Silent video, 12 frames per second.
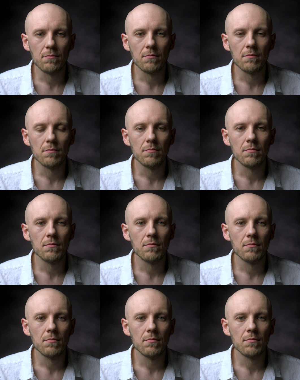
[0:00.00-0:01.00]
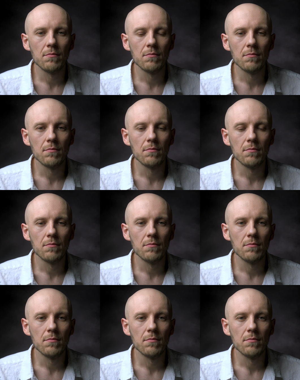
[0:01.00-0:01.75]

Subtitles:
No one is speaking in this clip.